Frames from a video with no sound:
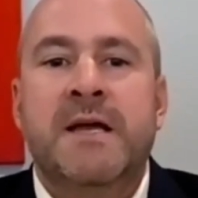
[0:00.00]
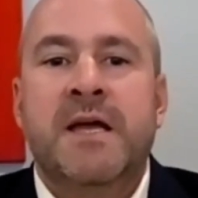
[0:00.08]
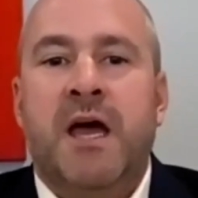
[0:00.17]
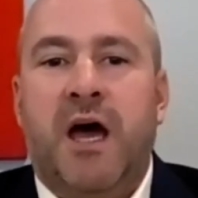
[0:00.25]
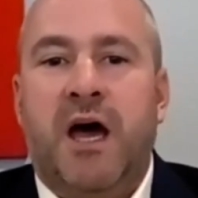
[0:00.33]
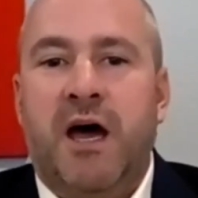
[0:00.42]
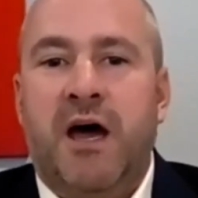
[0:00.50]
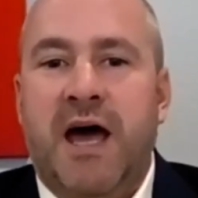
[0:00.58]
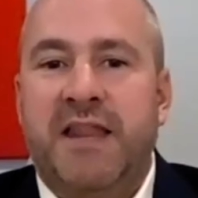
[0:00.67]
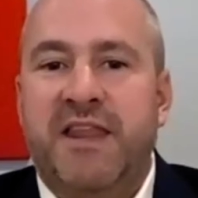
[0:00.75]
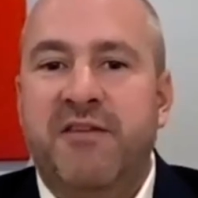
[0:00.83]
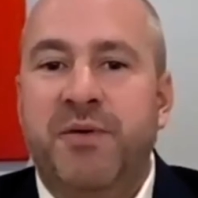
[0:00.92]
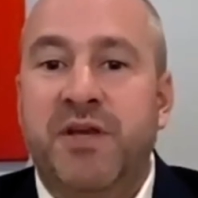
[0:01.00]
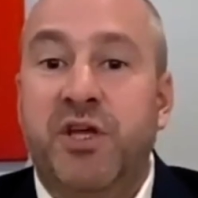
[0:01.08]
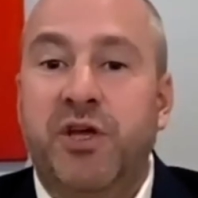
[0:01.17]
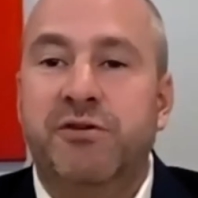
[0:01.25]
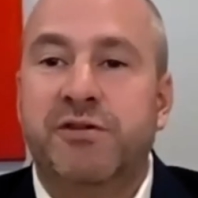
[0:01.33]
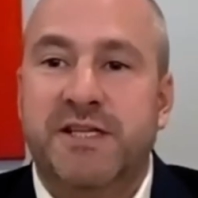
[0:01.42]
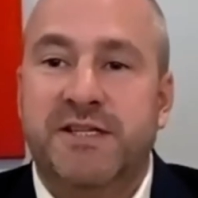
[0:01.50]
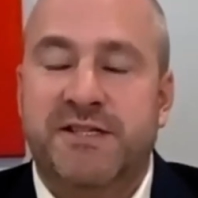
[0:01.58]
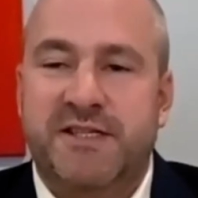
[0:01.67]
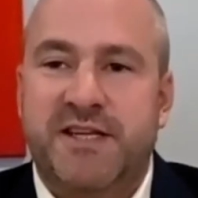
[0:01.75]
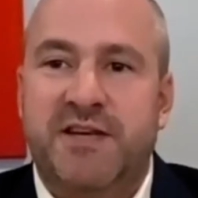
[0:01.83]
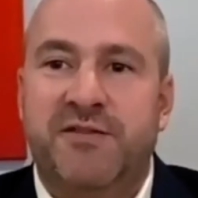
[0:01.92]
And they've been hugely
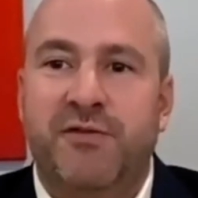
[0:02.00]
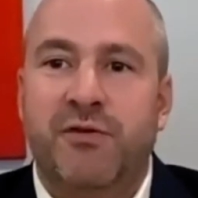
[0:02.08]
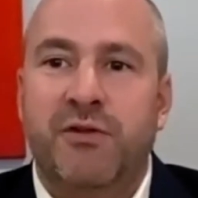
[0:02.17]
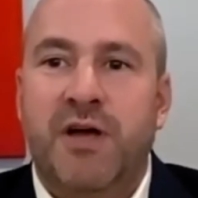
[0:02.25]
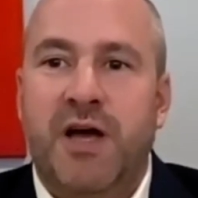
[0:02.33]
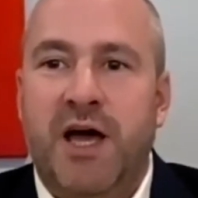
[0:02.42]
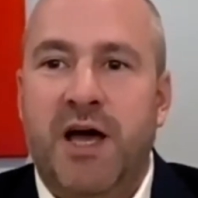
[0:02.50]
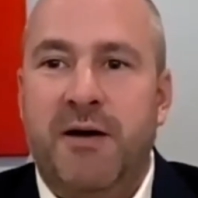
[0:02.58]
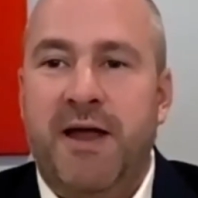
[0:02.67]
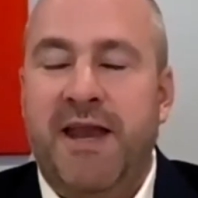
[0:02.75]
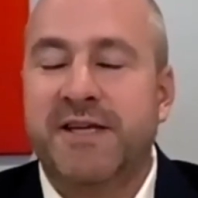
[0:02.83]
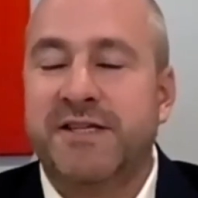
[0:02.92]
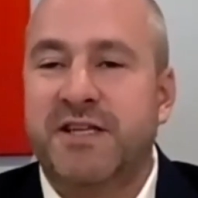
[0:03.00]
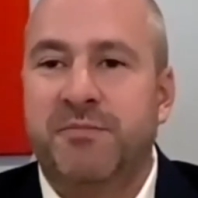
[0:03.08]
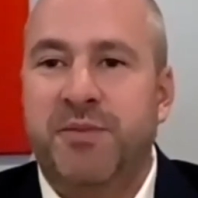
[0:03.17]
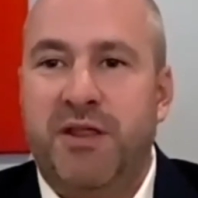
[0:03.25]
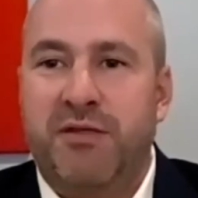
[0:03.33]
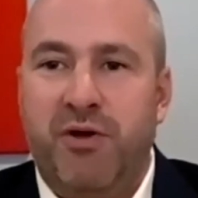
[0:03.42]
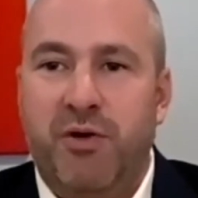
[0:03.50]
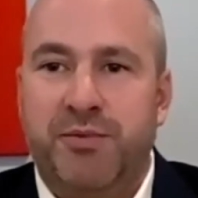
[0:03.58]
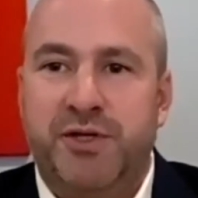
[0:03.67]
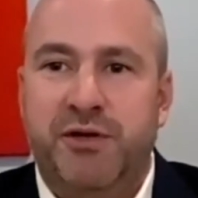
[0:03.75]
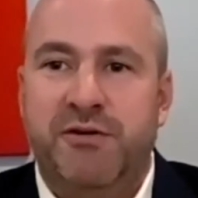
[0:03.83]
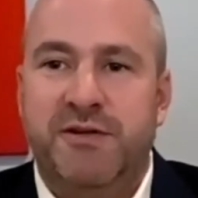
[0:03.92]
successful. And actually, the P3
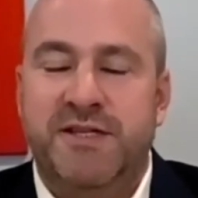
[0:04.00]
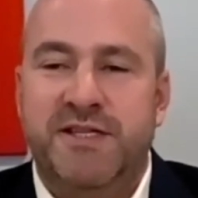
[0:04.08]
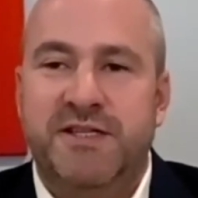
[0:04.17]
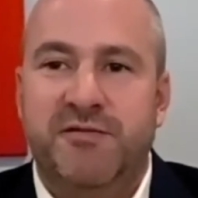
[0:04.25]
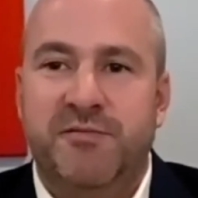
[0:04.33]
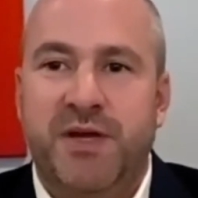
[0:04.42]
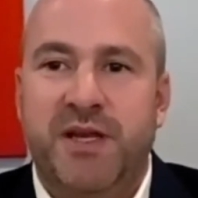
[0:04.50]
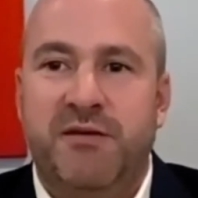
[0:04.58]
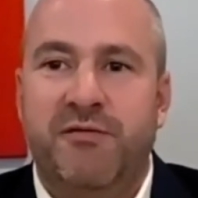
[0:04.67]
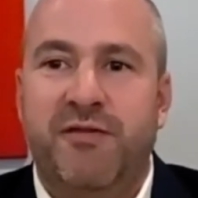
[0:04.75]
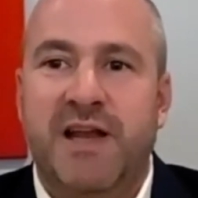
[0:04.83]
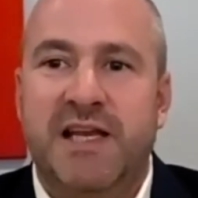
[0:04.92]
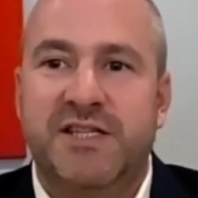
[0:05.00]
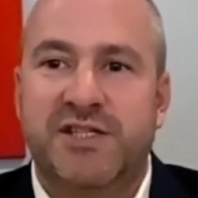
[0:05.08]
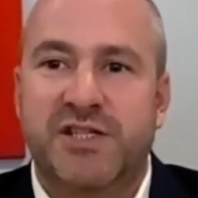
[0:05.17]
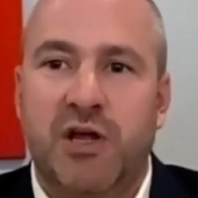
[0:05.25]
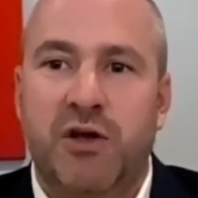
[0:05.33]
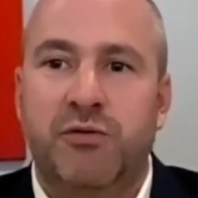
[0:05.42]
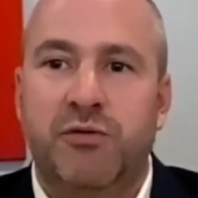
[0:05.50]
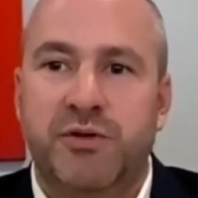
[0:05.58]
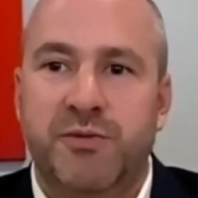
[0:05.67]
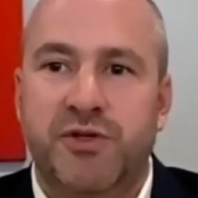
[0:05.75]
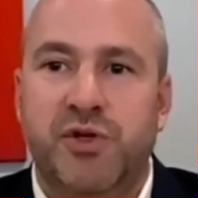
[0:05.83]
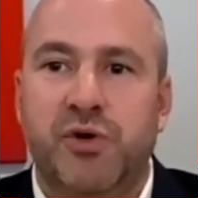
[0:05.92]
opportunities have been fairly slow to
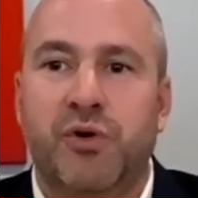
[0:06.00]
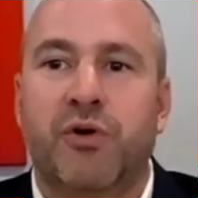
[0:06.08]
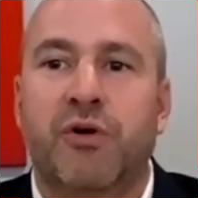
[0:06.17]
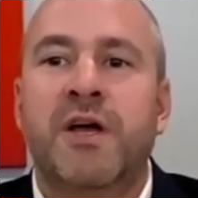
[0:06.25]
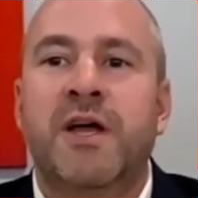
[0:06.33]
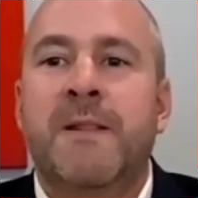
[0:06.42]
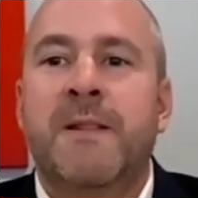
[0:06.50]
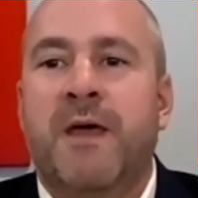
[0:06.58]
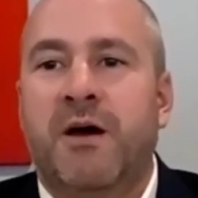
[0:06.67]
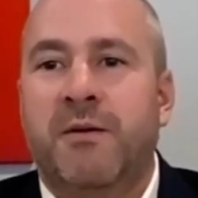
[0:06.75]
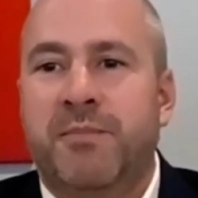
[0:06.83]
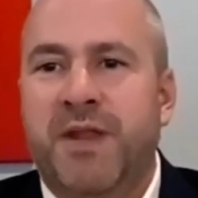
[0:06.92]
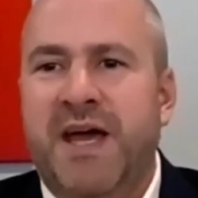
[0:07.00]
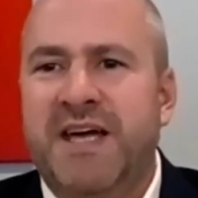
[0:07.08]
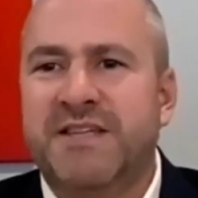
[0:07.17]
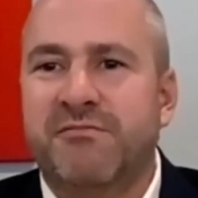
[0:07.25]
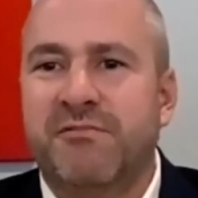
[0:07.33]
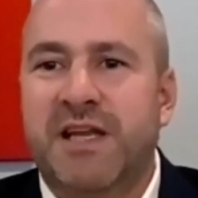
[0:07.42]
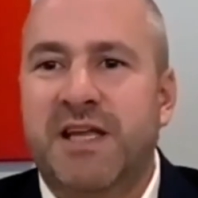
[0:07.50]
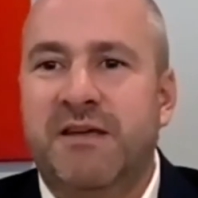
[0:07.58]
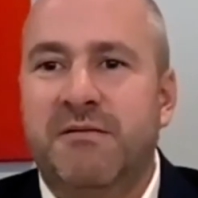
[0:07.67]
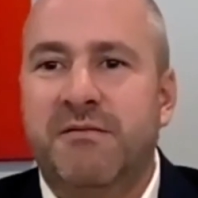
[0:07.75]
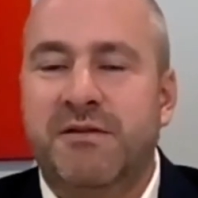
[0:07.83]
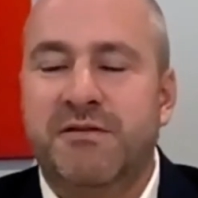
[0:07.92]
mature. But that doesn't really
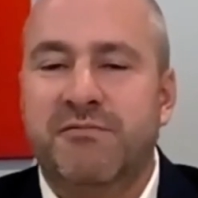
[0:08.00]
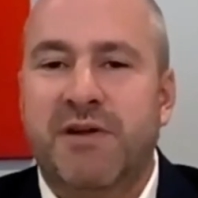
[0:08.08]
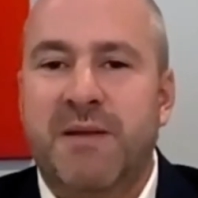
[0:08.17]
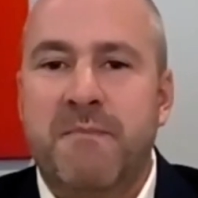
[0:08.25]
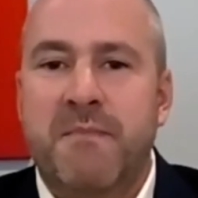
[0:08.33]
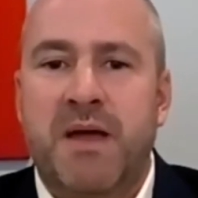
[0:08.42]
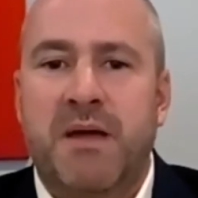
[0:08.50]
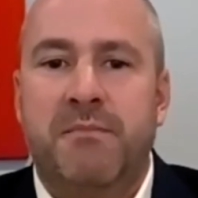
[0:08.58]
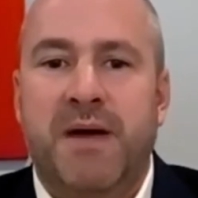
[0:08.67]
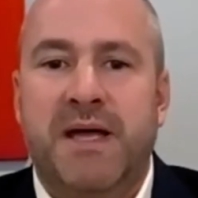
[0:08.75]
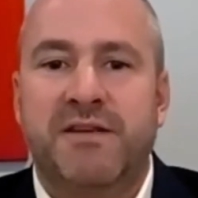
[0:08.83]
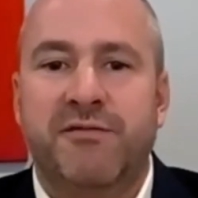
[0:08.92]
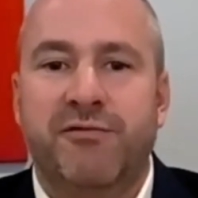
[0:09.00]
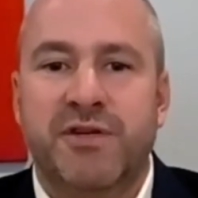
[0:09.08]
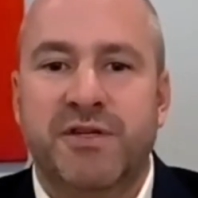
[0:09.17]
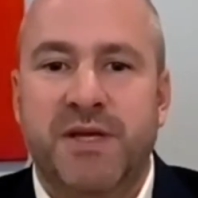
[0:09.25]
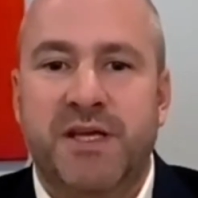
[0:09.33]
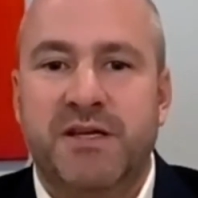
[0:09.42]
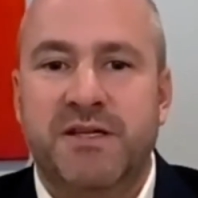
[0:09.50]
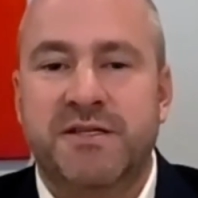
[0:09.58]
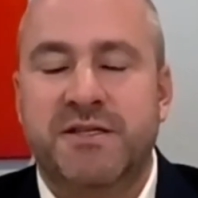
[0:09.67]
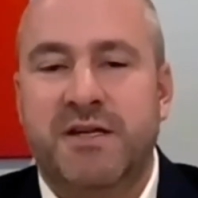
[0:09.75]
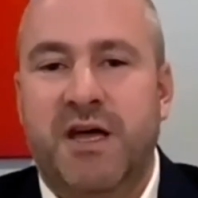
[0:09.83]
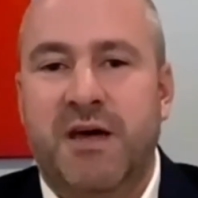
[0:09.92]
matter for us
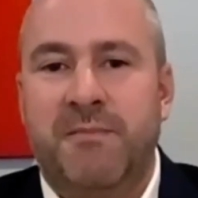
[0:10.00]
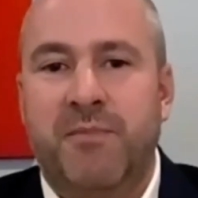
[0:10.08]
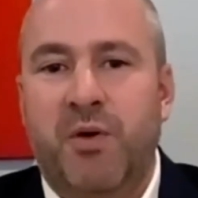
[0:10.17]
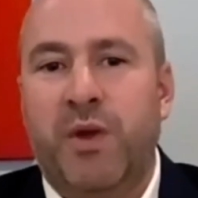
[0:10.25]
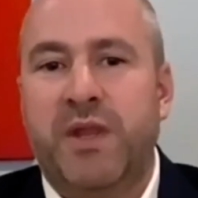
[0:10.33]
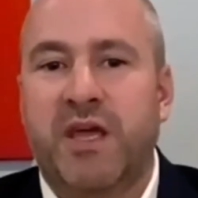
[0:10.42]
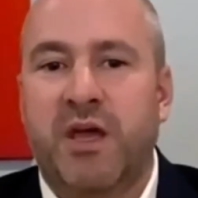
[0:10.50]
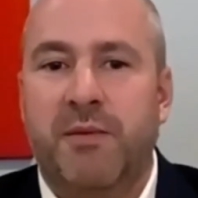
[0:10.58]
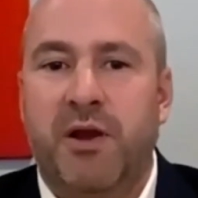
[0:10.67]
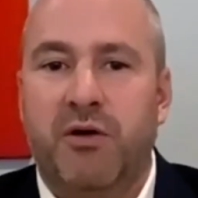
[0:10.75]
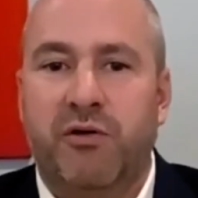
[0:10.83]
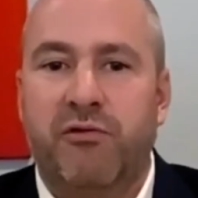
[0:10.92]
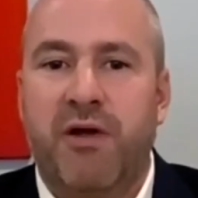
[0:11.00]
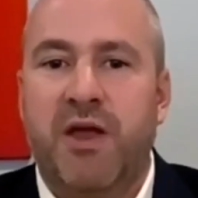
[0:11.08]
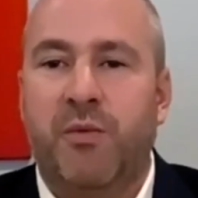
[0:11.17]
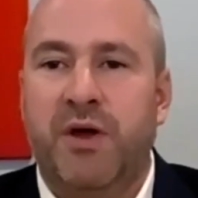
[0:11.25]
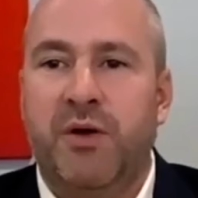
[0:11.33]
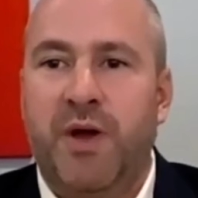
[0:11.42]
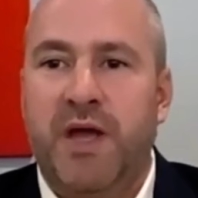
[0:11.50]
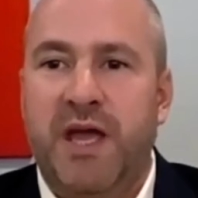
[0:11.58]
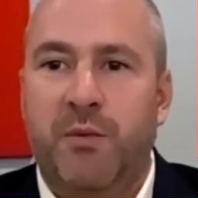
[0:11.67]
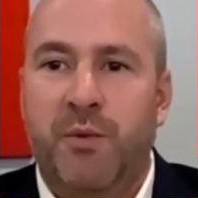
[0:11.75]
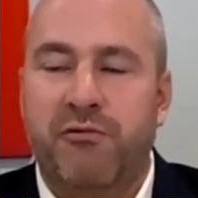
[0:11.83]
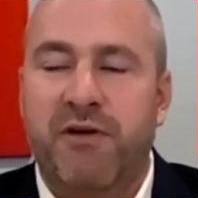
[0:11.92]
because when they come along, great, we're here
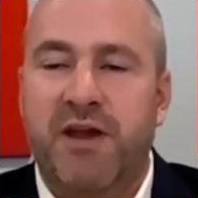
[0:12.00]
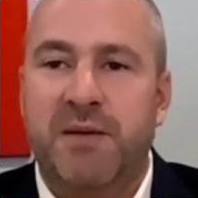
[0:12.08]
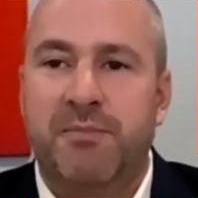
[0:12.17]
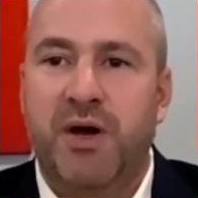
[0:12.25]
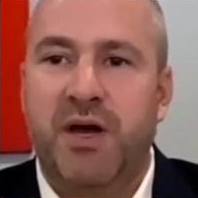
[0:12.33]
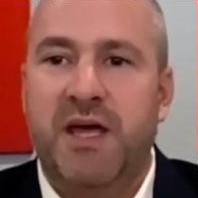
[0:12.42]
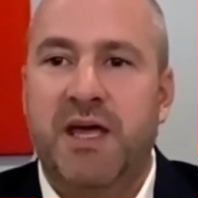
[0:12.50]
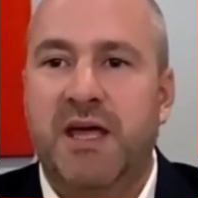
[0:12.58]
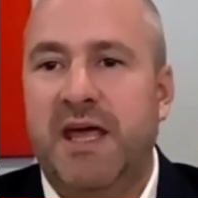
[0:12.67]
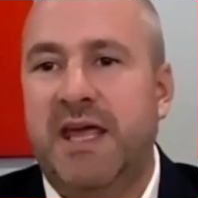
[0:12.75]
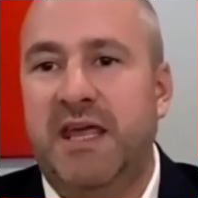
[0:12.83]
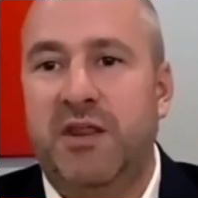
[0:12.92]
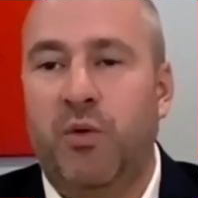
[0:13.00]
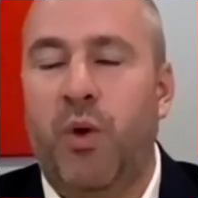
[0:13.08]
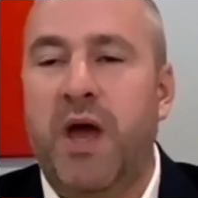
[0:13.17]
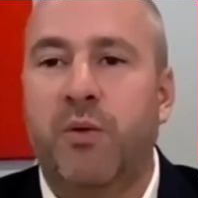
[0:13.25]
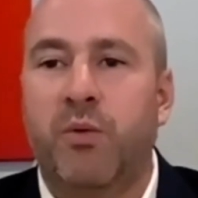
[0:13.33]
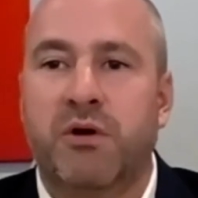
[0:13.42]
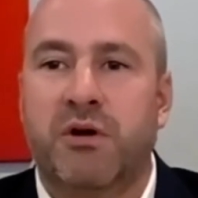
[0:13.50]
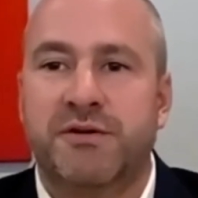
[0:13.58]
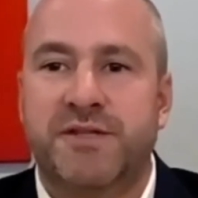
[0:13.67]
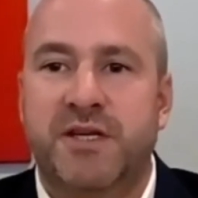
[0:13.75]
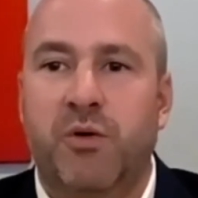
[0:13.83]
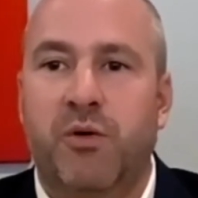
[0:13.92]
and we're ready. But either way, we'll
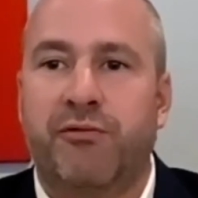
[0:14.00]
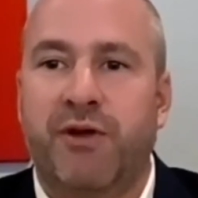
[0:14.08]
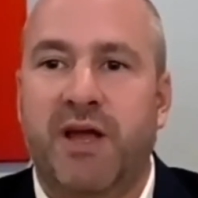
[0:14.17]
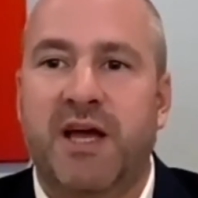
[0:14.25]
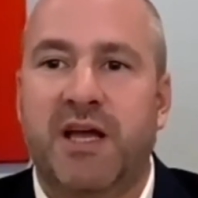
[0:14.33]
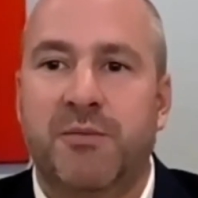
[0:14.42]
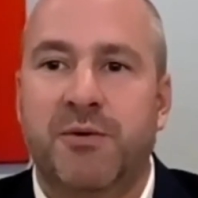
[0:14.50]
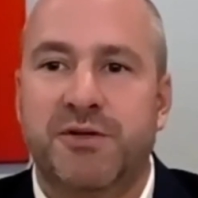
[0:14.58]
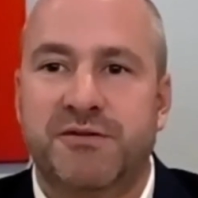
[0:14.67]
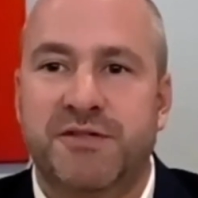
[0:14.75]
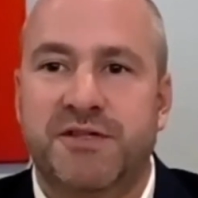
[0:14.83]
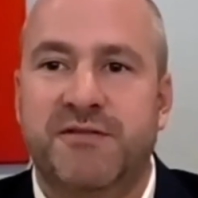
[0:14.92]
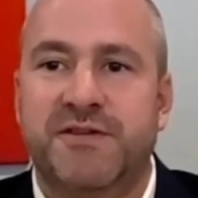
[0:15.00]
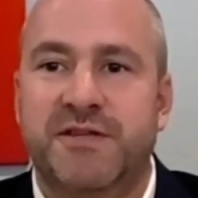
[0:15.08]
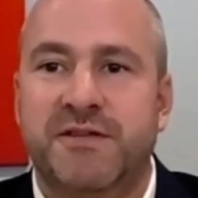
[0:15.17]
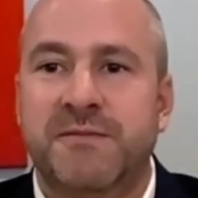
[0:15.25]
continue offering our commercial services.